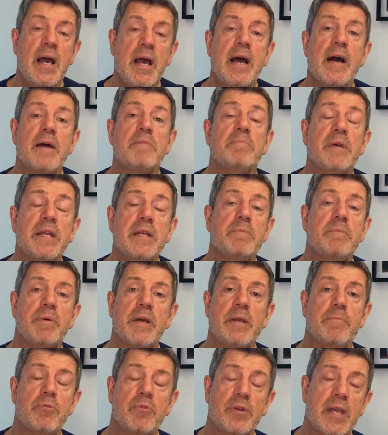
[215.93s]
and many
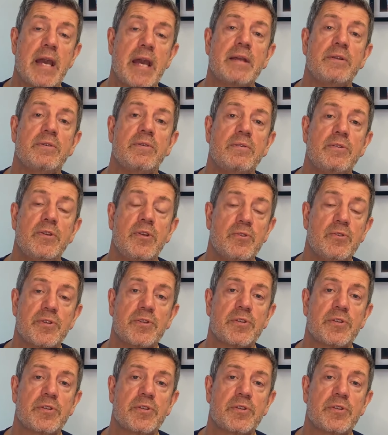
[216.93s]
people can use a